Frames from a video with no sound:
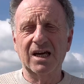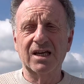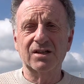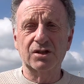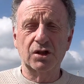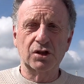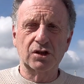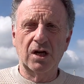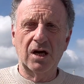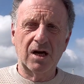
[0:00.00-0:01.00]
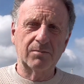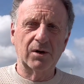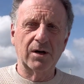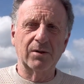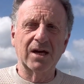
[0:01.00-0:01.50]
in the Chichester
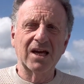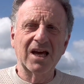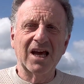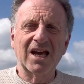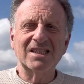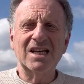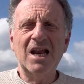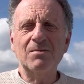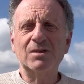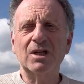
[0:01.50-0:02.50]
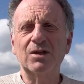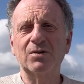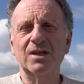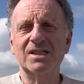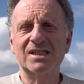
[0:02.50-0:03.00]
Harbour area. It's an
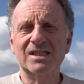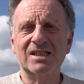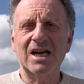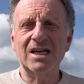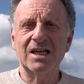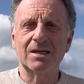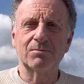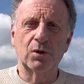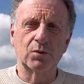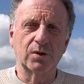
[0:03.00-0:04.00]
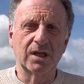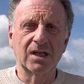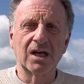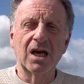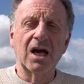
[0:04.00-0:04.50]
absolutely stunning
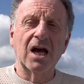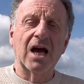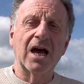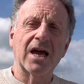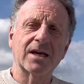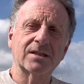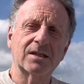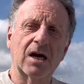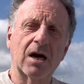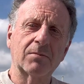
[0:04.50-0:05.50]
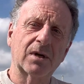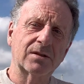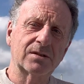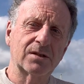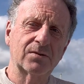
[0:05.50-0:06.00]
morning and I'm
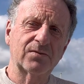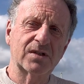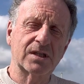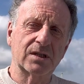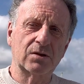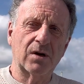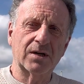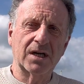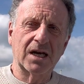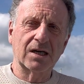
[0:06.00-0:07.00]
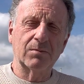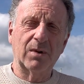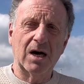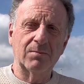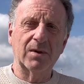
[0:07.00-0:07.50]
going to visit the Crown and Anchor
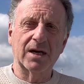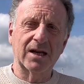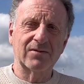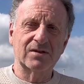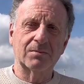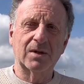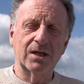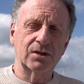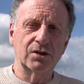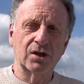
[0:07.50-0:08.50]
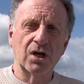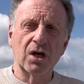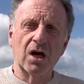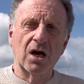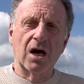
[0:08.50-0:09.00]
pub and have some lunch.
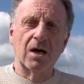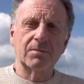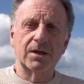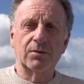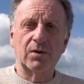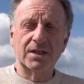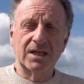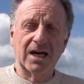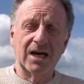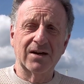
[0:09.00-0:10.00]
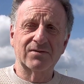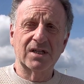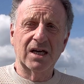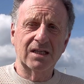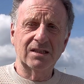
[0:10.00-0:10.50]
I'm going to rate it out of
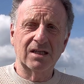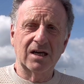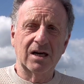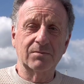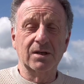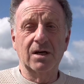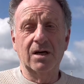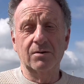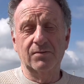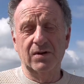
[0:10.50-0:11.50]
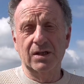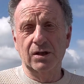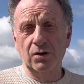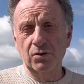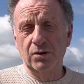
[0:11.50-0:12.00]
10. I'm going to hopefully
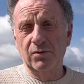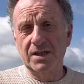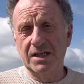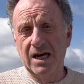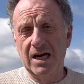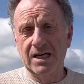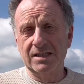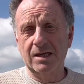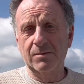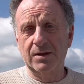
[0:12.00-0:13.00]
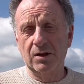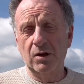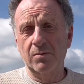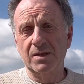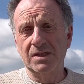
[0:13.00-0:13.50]
you can rate it out of 10 in the
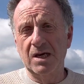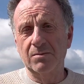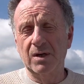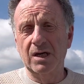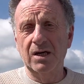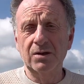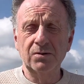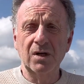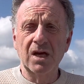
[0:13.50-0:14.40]
comments down below